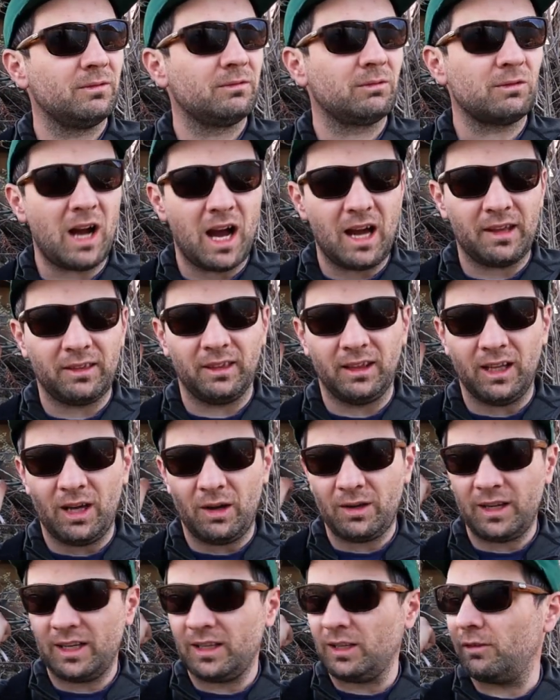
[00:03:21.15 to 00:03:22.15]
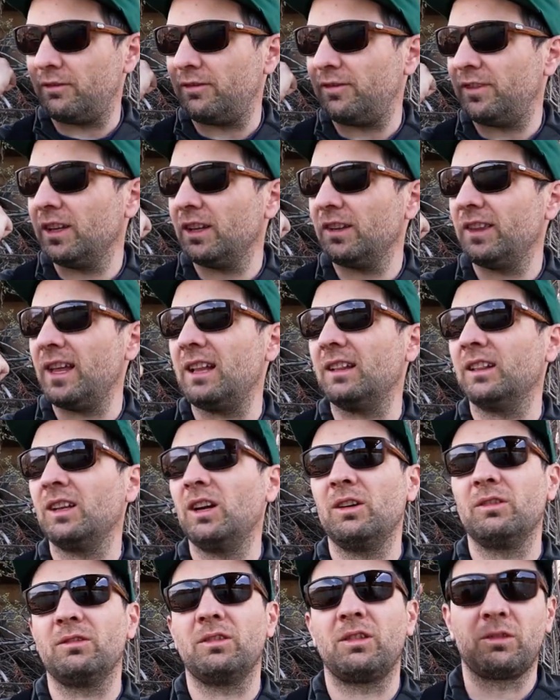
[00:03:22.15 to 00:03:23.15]
rod loaded, you feel that
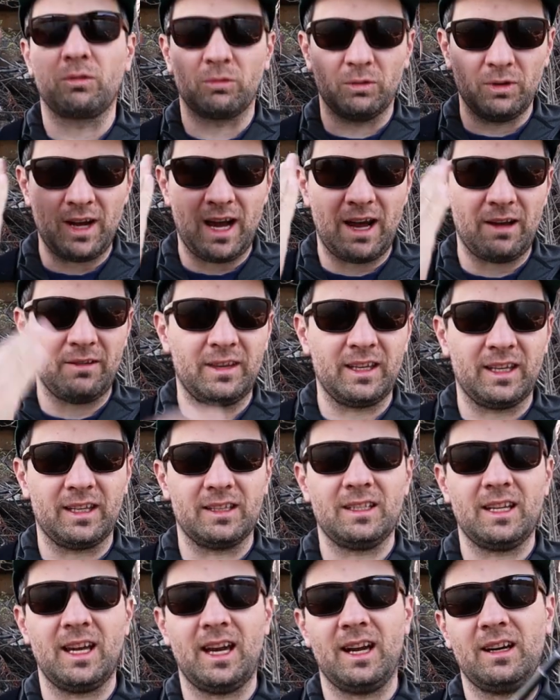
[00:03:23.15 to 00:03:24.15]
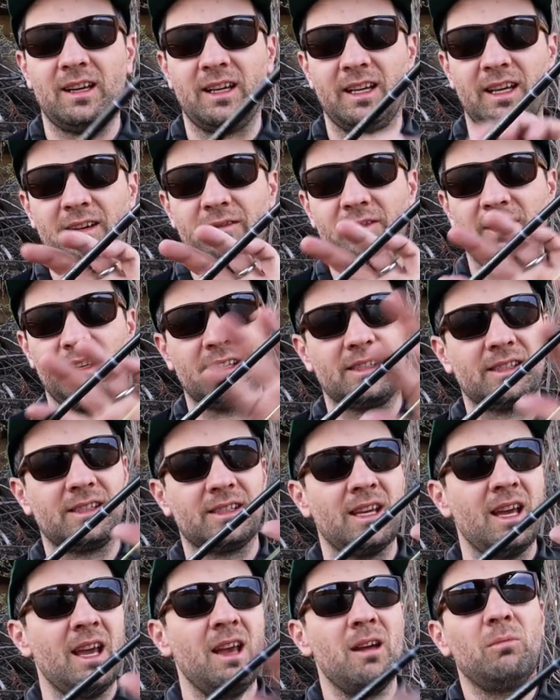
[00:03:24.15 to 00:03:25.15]
load throughout the entirety of
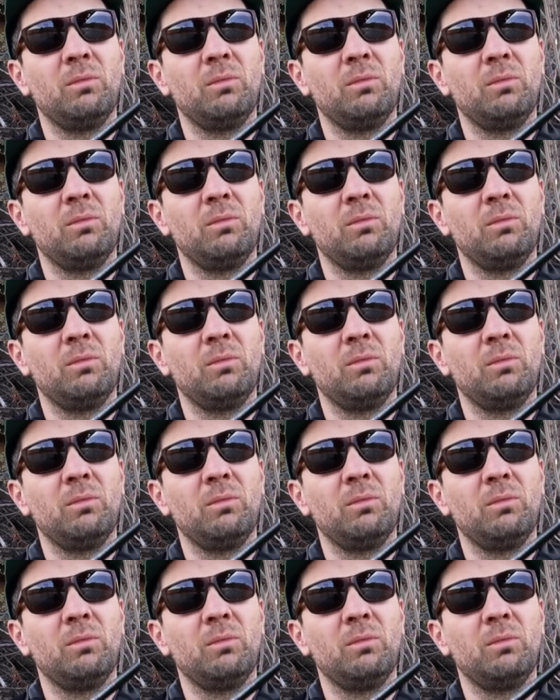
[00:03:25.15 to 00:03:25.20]
this